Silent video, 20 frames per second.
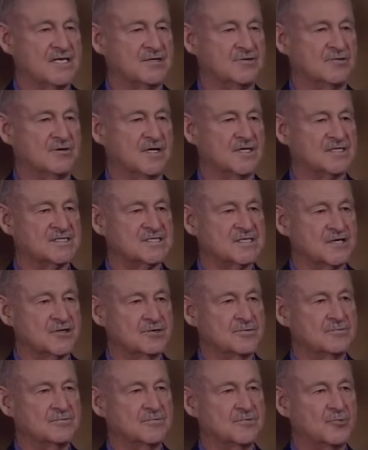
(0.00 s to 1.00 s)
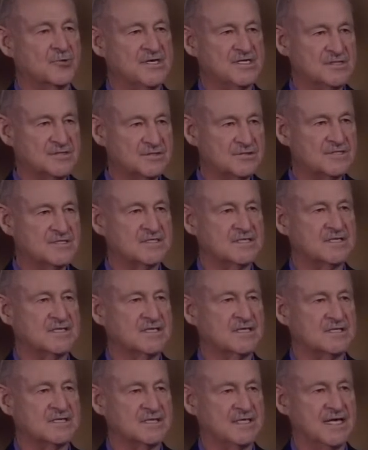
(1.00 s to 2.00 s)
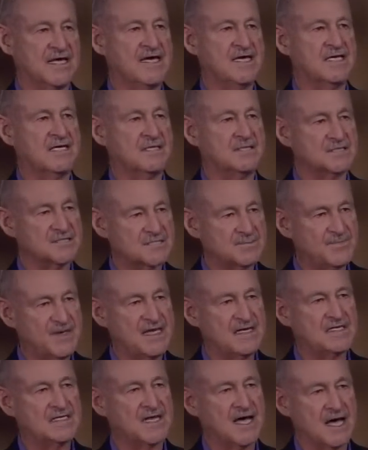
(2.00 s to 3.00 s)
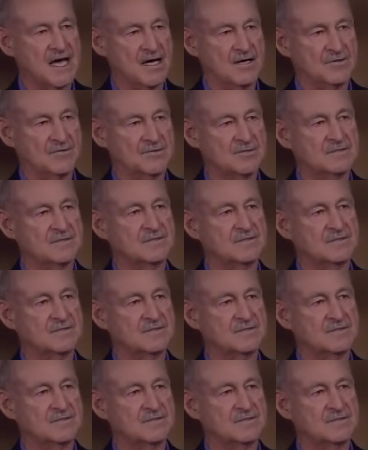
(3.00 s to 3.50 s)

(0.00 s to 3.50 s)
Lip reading: you're also reducing and delaying spend down,